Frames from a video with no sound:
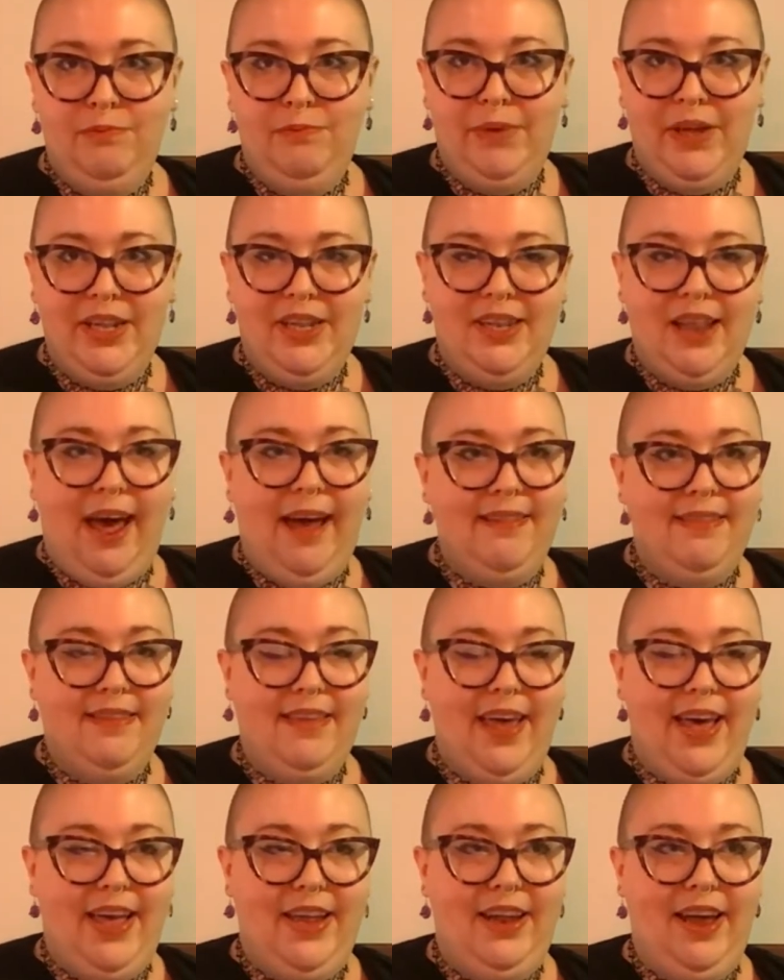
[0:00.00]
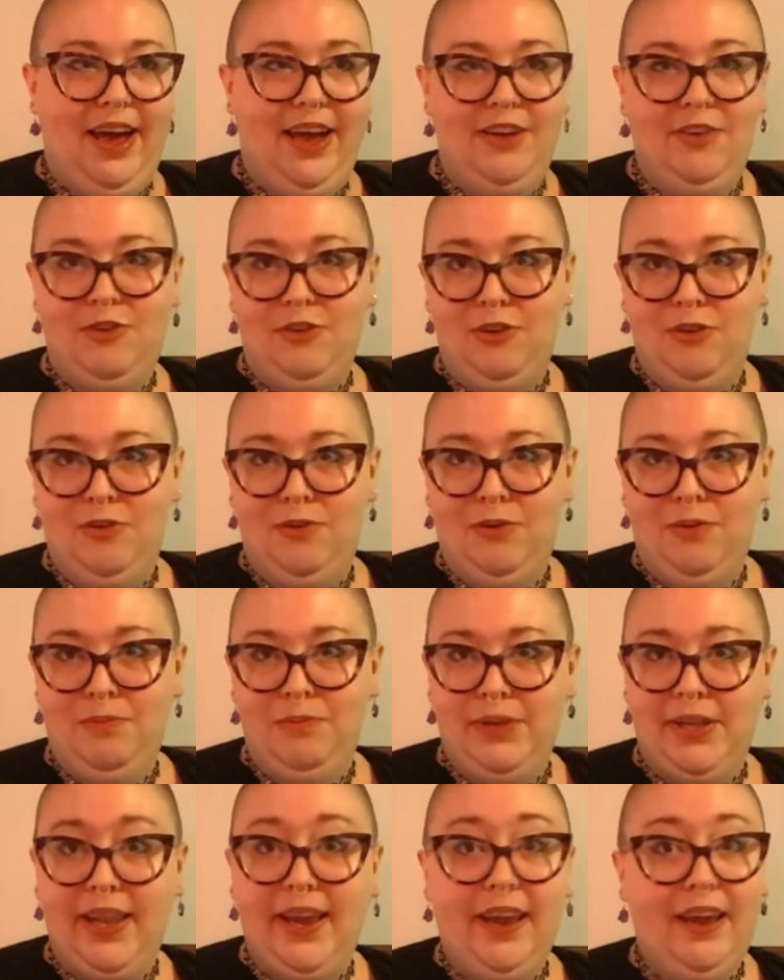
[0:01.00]
but that said, I do
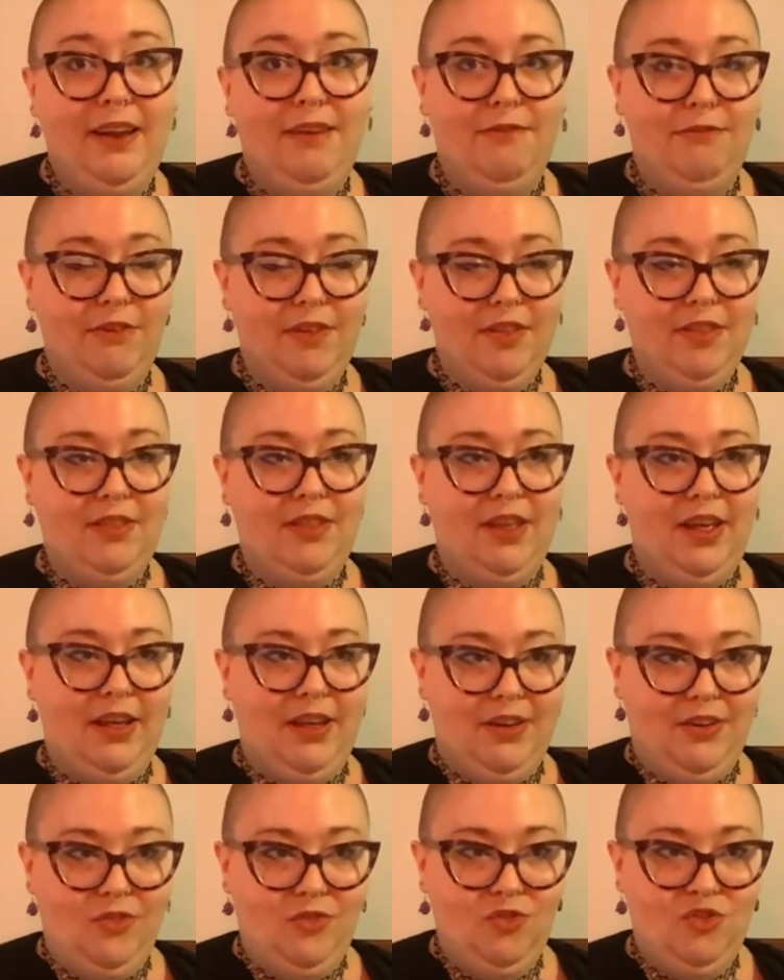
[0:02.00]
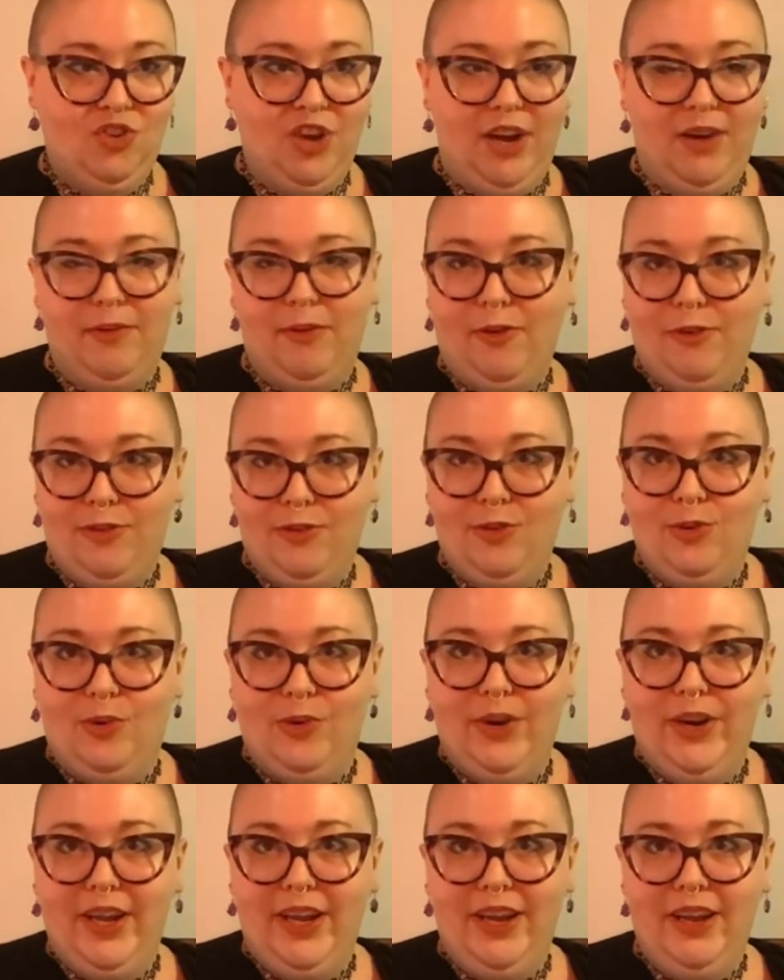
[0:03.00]
believe the general
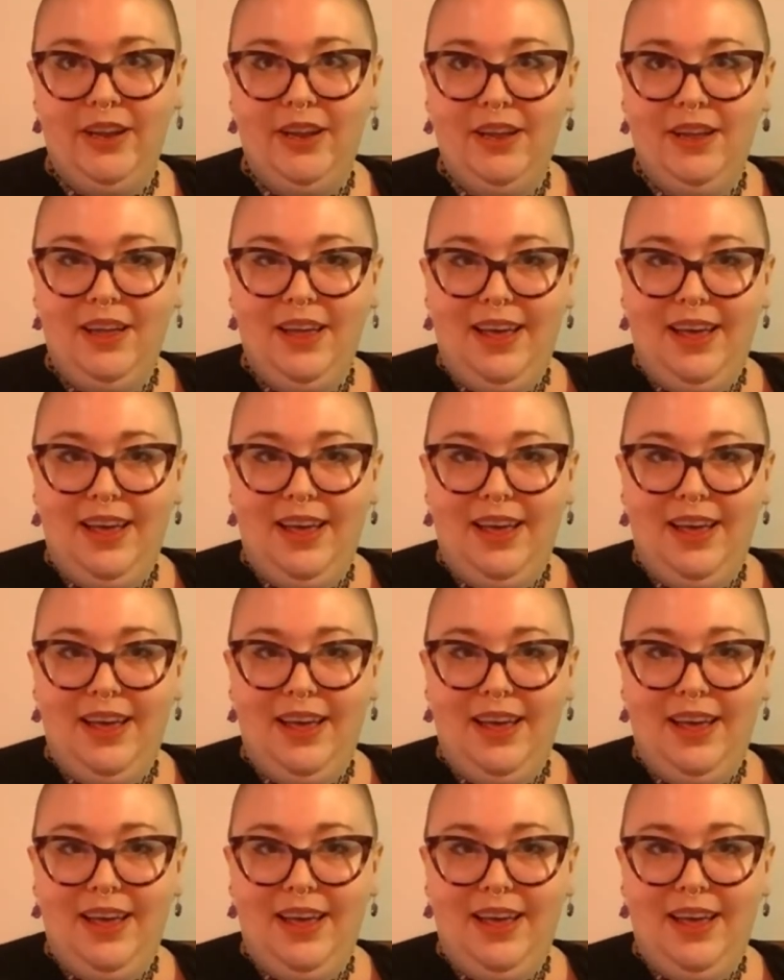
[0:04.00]
story.